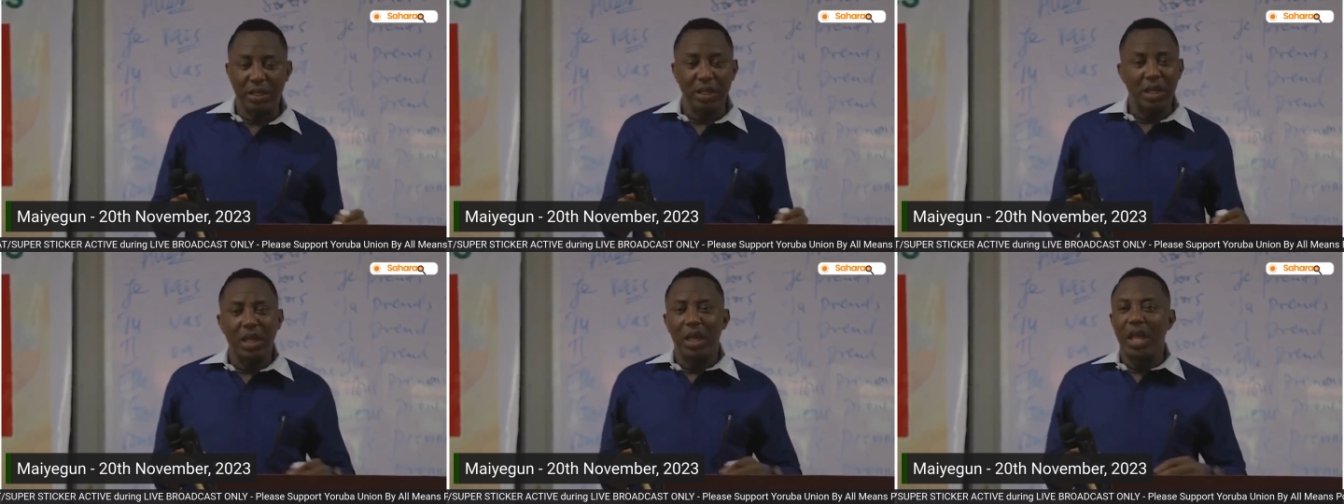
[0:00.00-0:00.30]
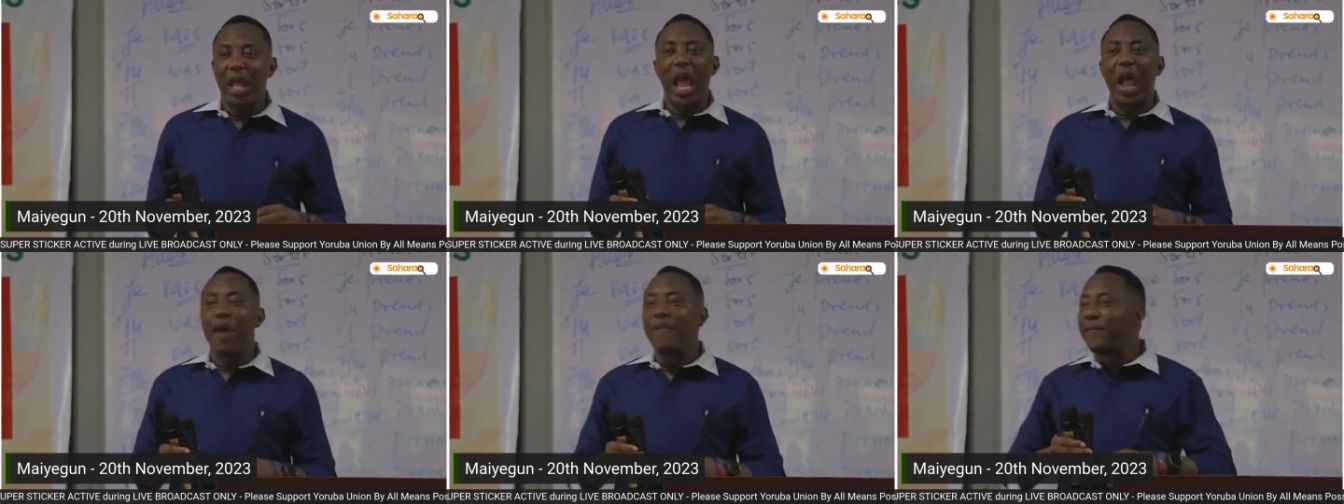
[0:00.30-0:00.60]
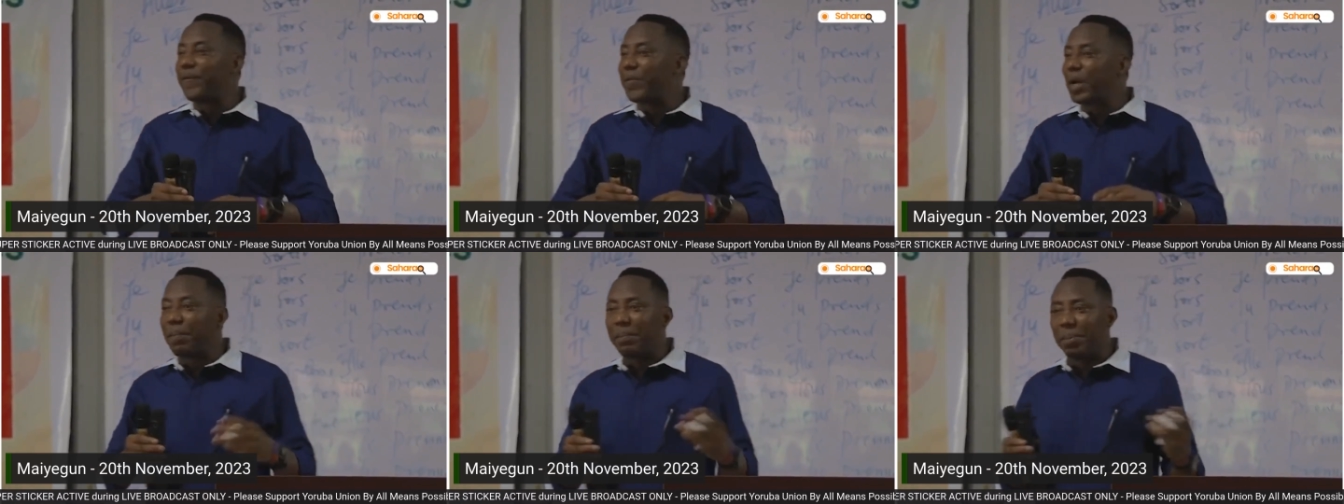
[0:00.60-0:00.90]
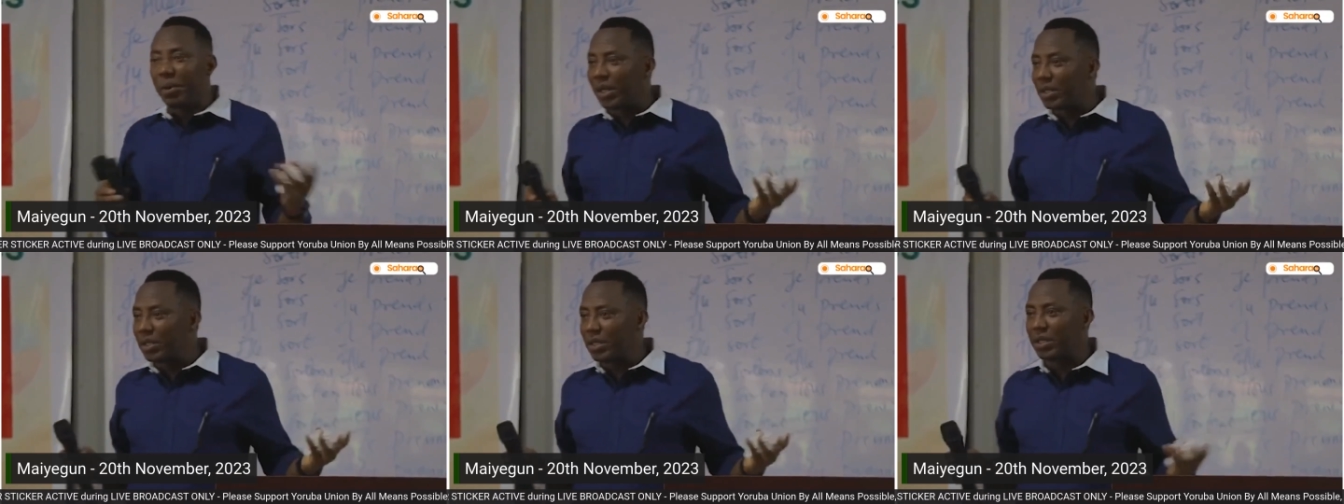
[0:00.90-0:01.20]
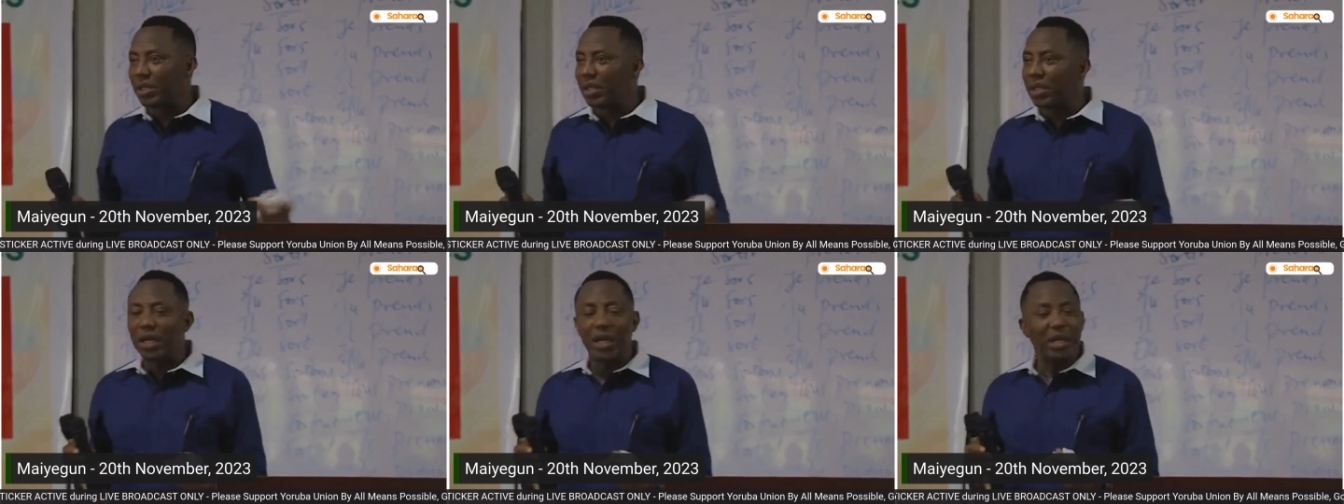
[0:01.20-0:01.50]

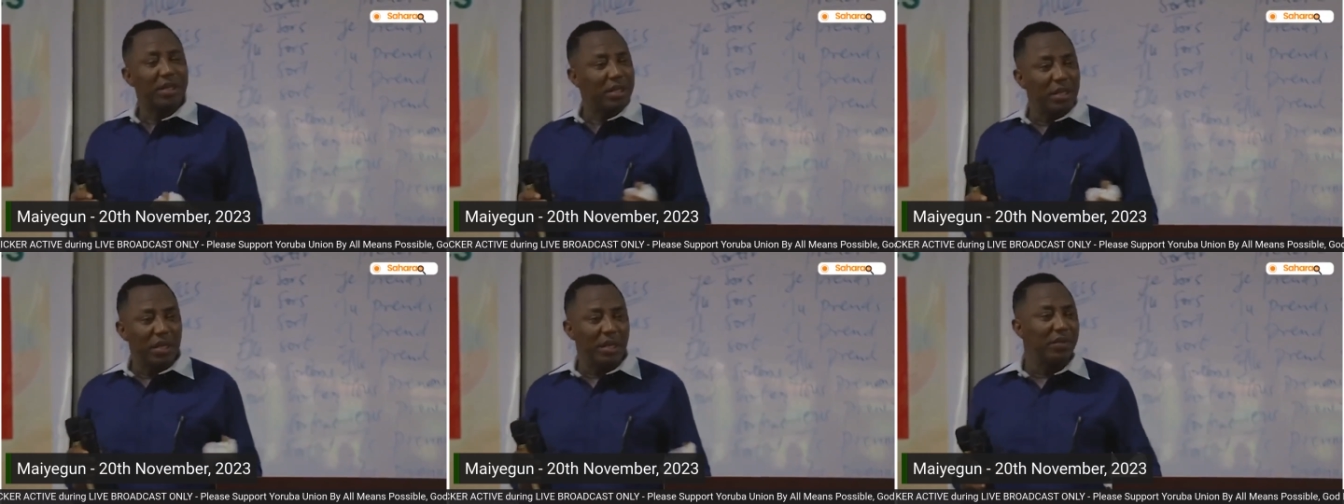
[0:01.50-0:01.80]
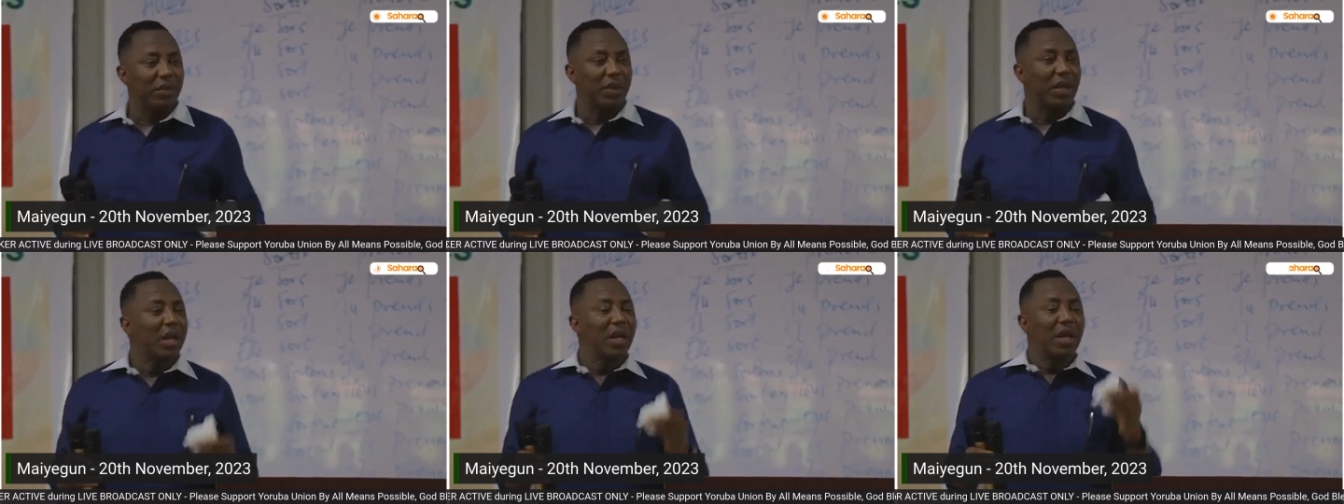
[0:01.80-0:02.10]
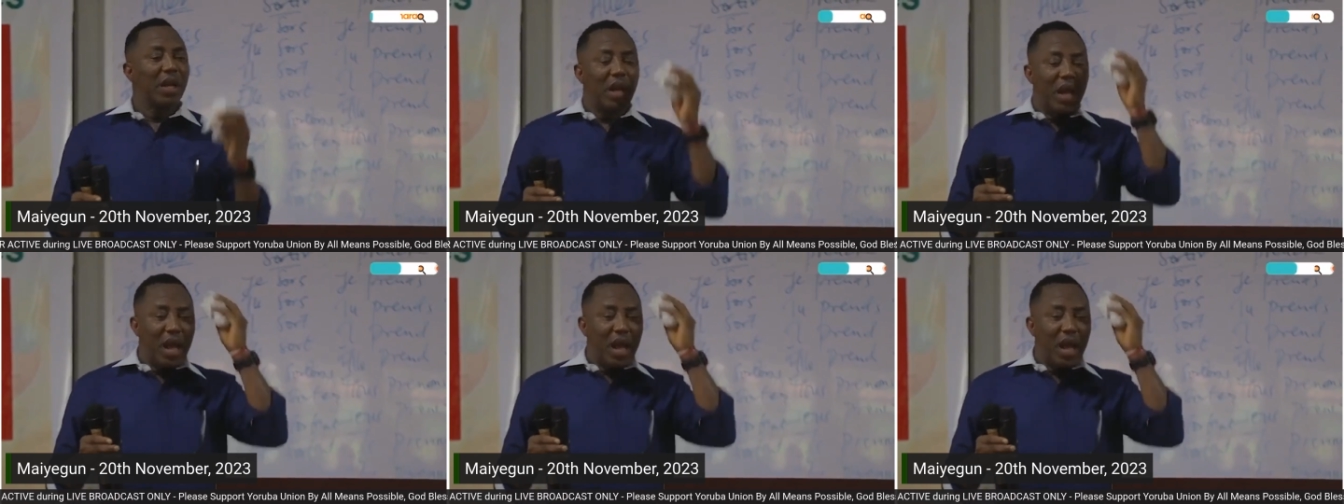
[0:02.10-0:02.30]
Everybody is leaving.